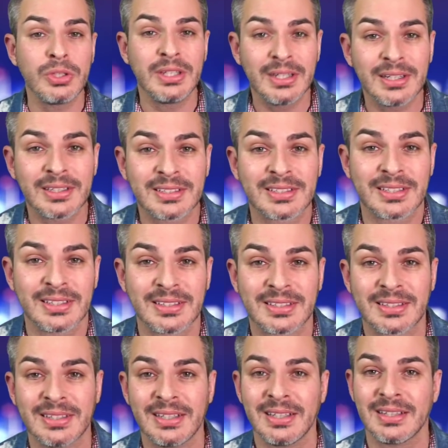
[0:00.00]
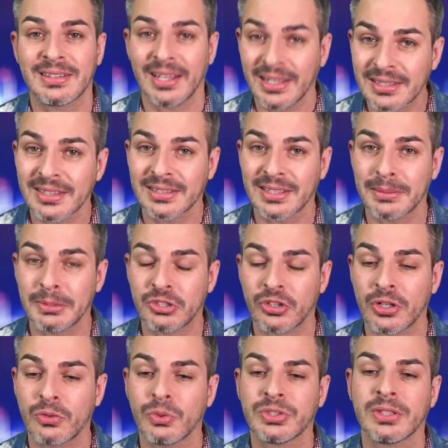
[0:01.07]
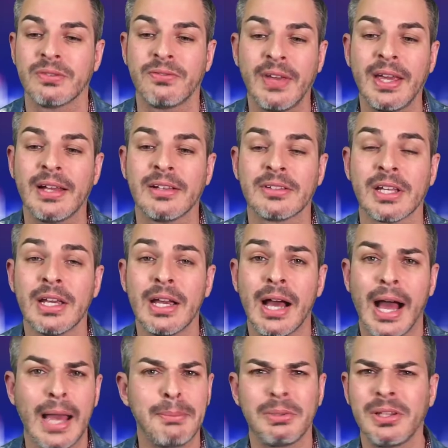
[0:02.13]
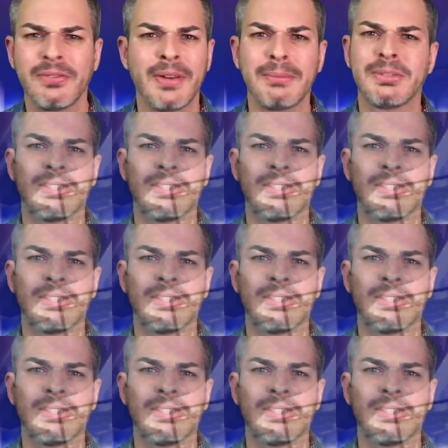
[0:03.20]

years since the Tesla semi-truck was unveiled. I believe I'm